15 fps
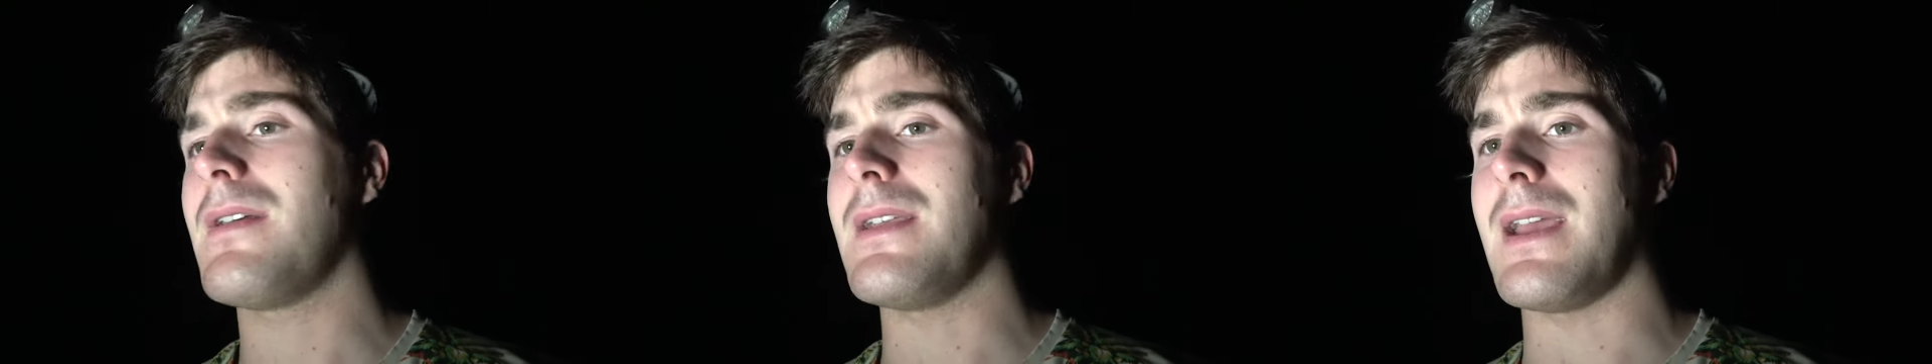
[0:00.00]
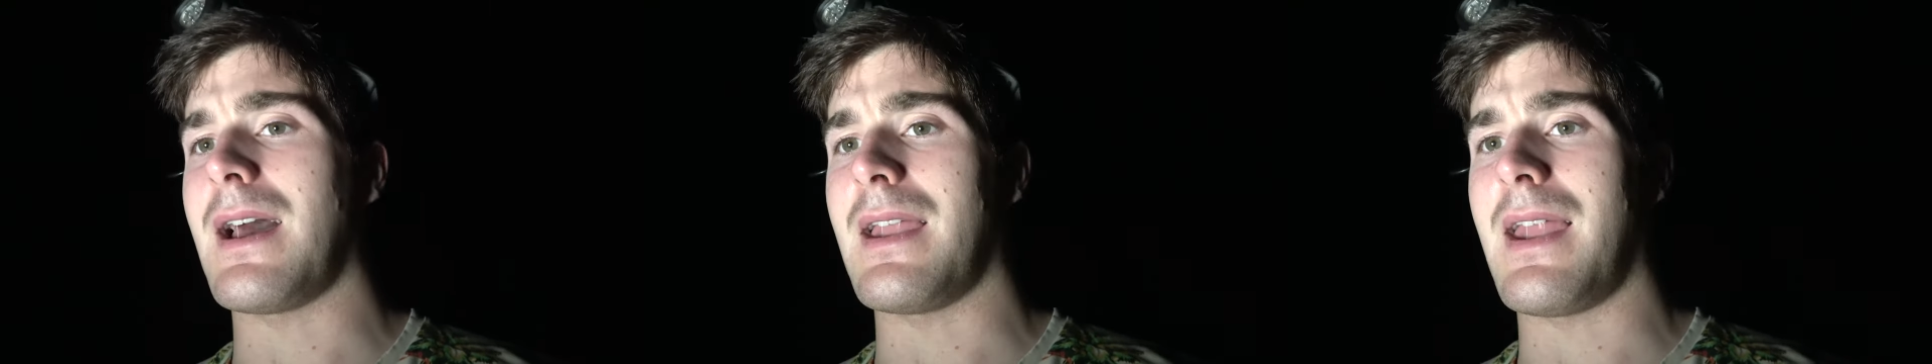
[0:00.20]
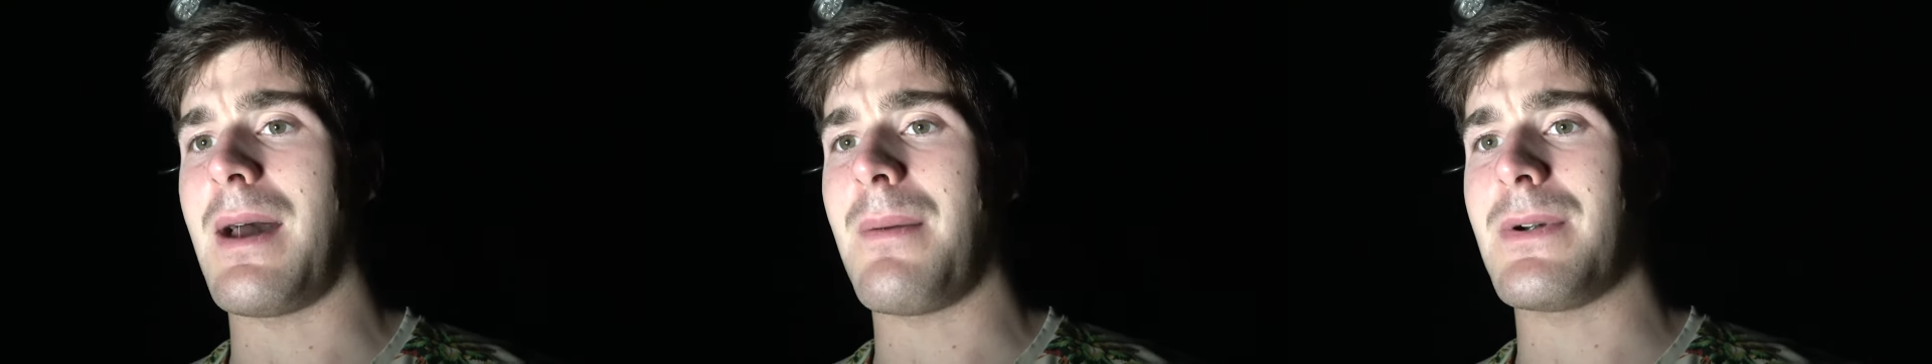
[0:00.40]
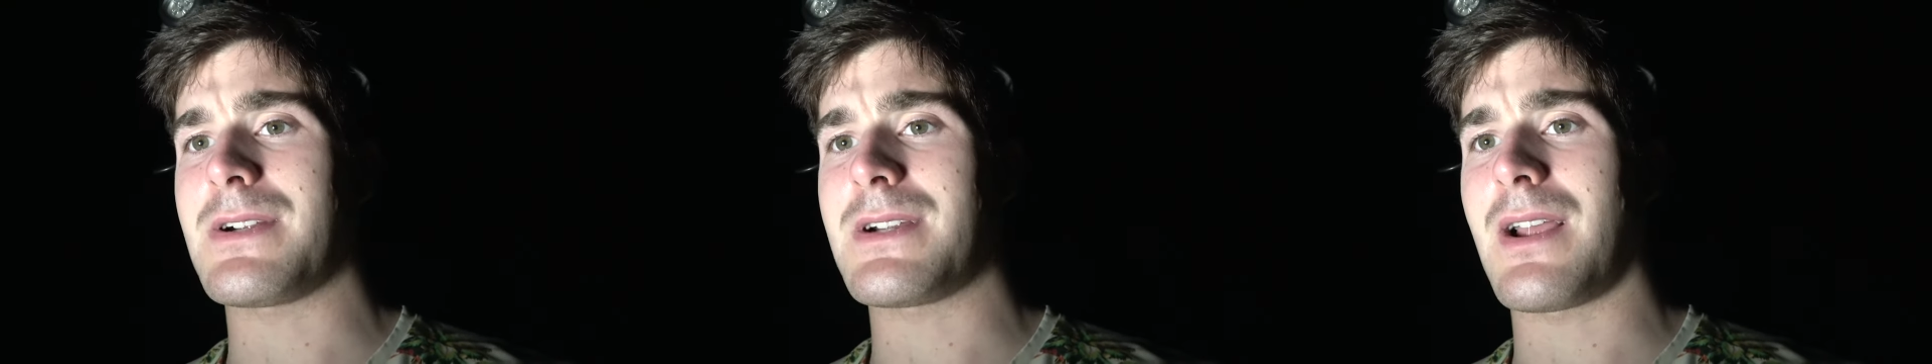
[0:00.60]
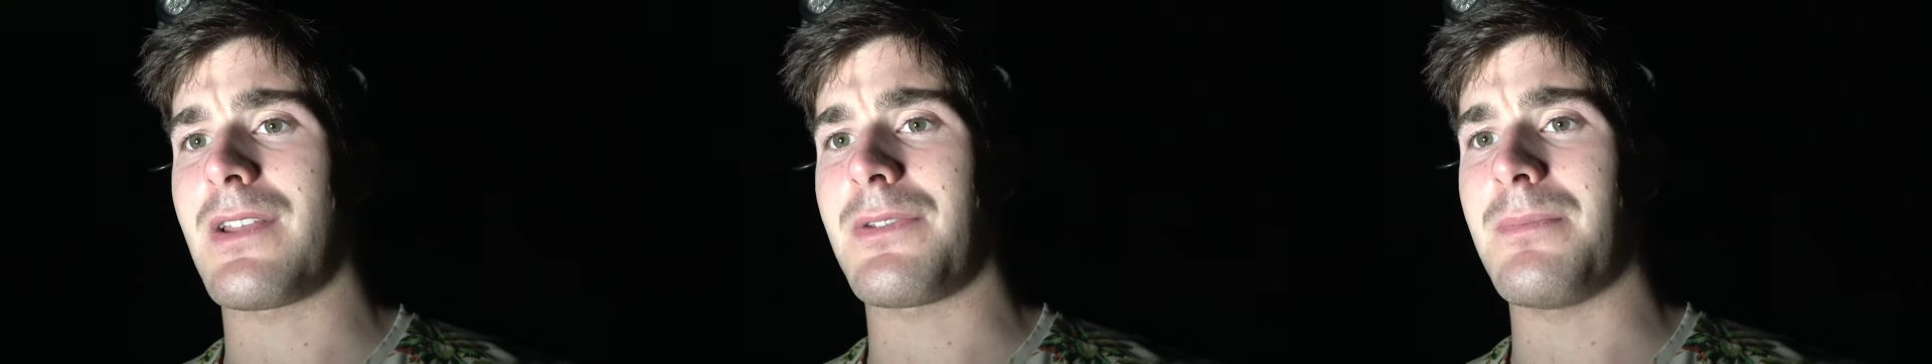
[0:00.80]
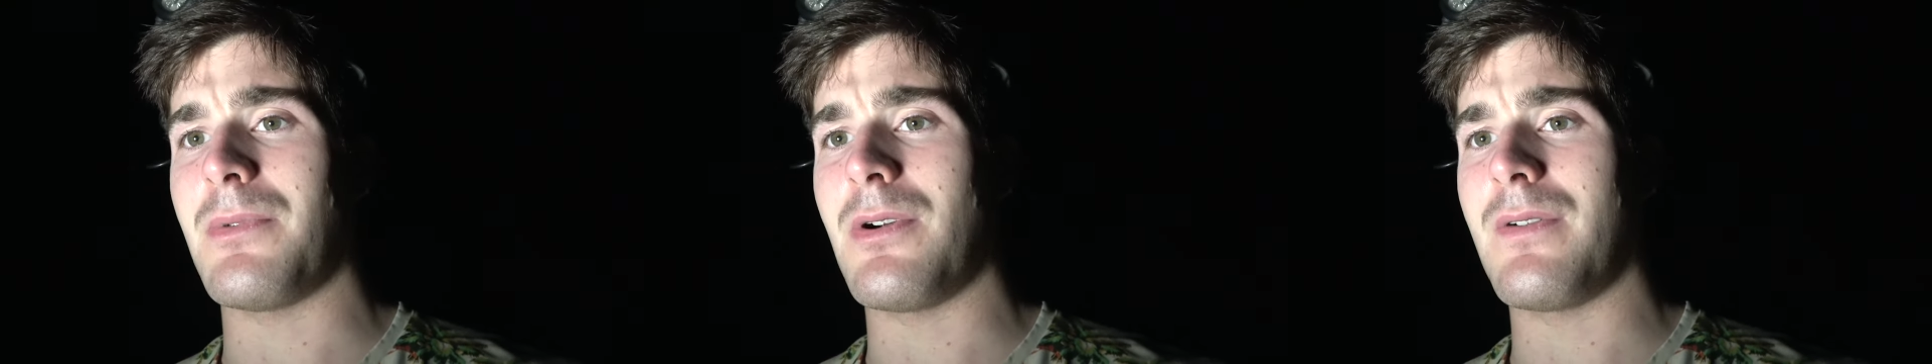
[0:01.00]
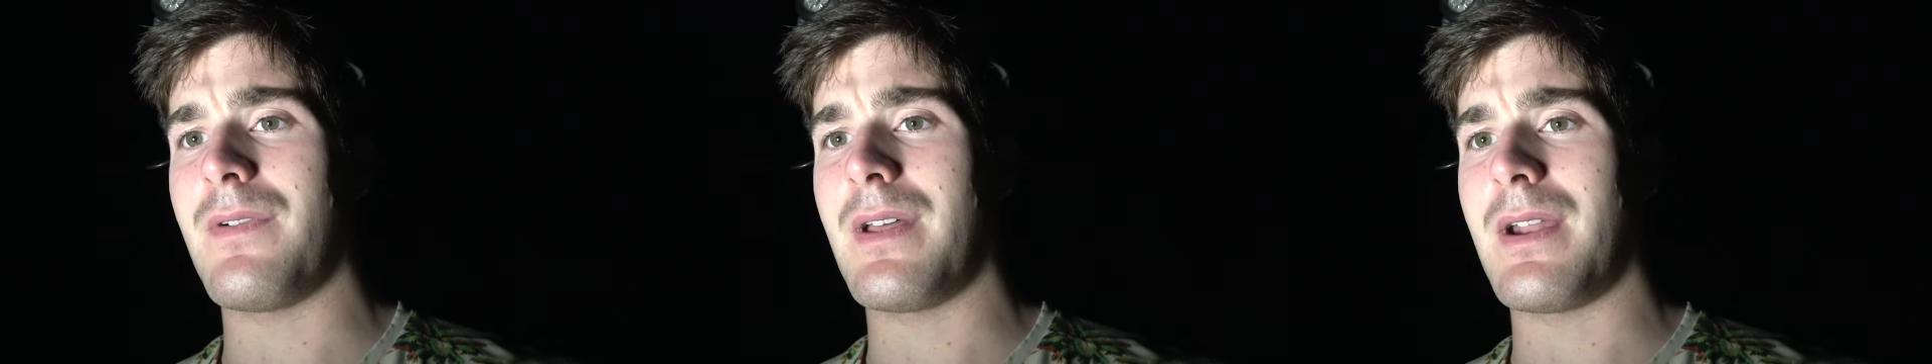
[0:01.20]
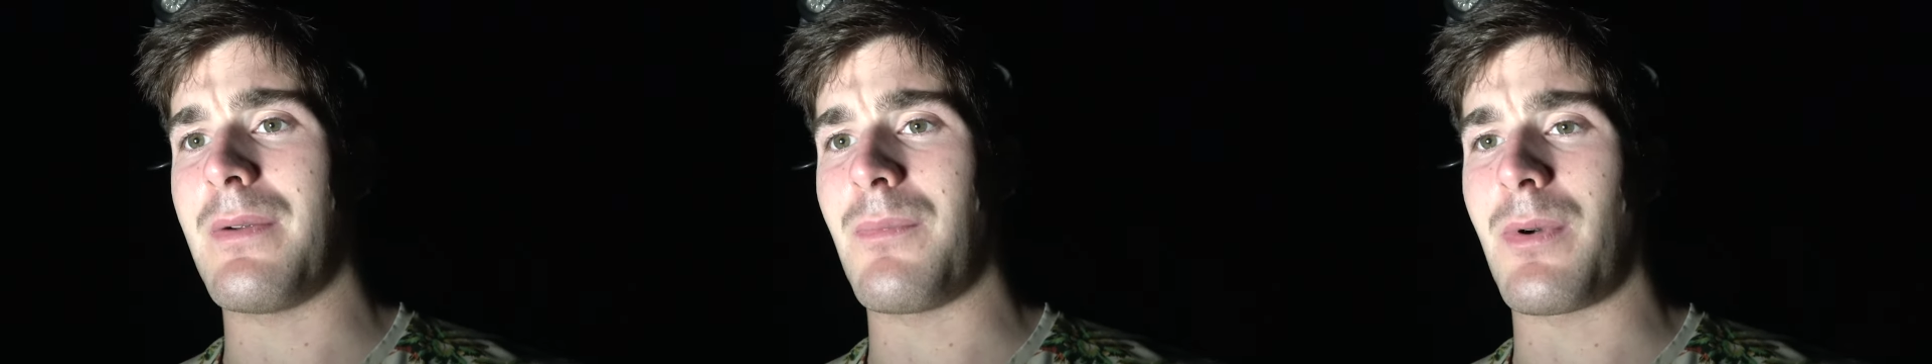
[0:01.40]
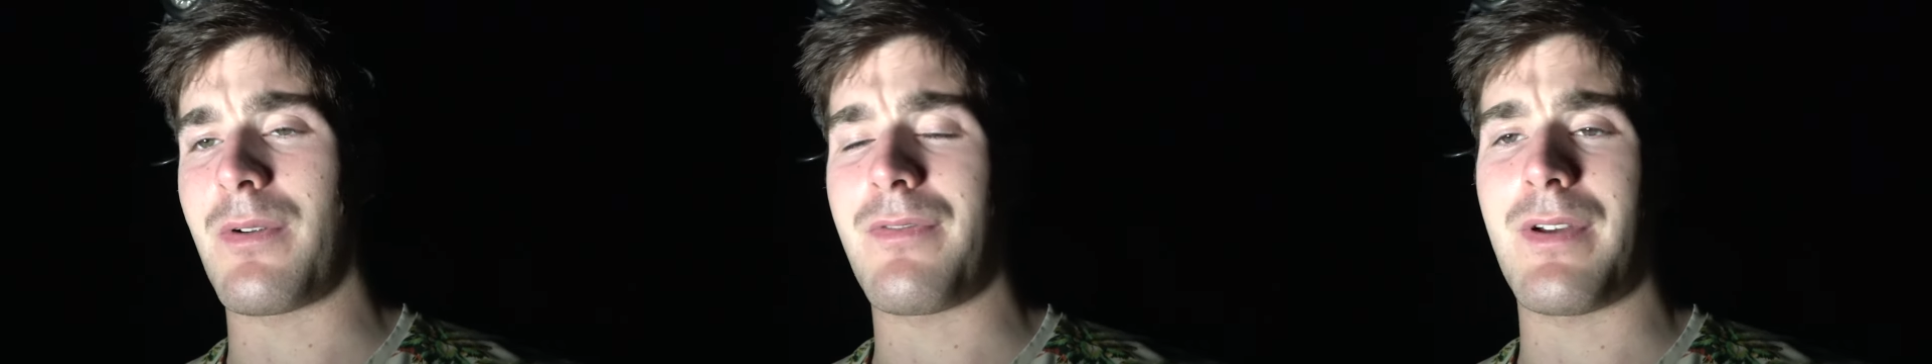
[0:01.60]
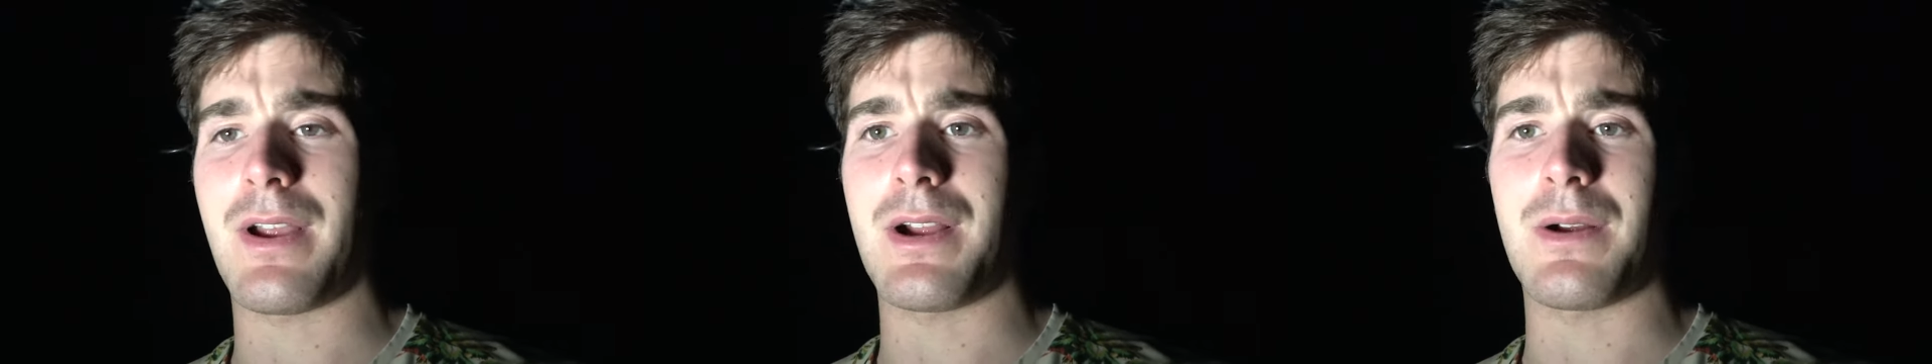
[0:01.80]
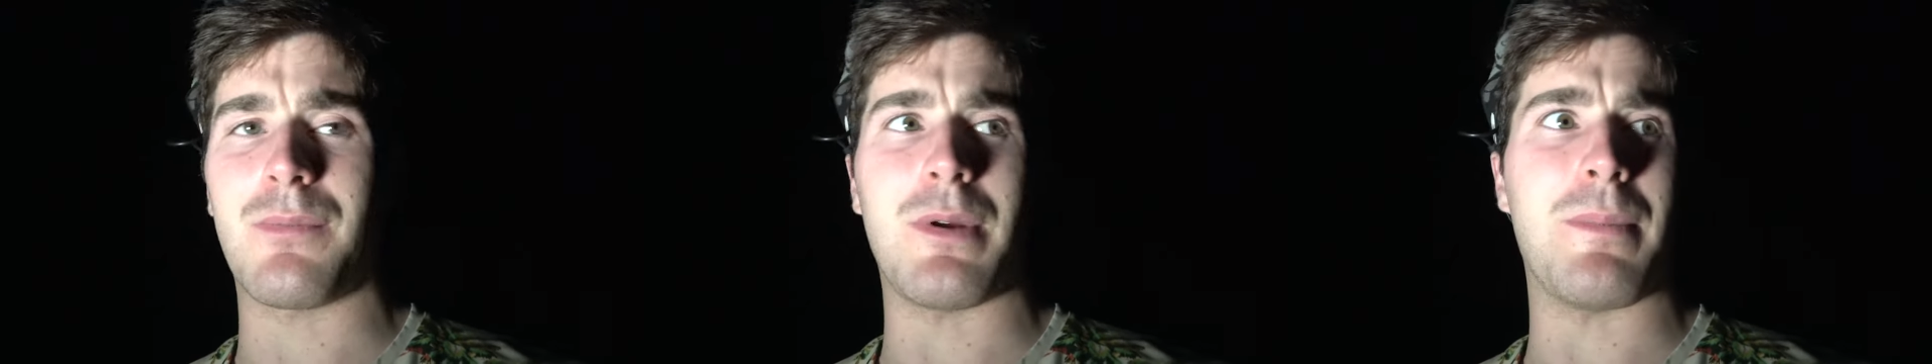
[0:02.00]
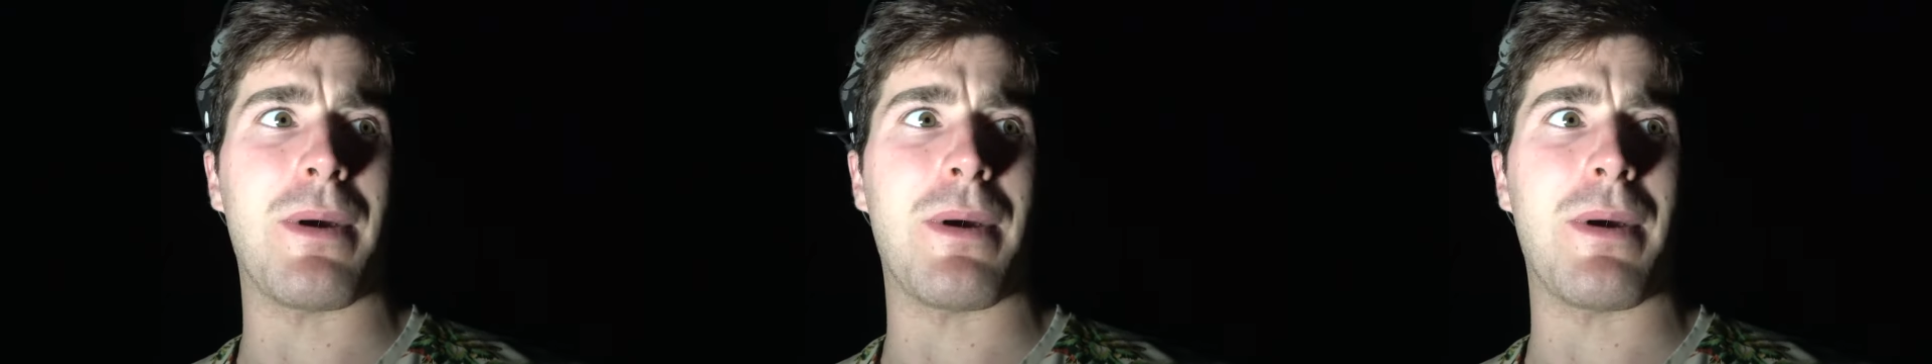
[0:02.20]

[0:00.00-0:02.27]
yeah, not much else moving and we're figuring we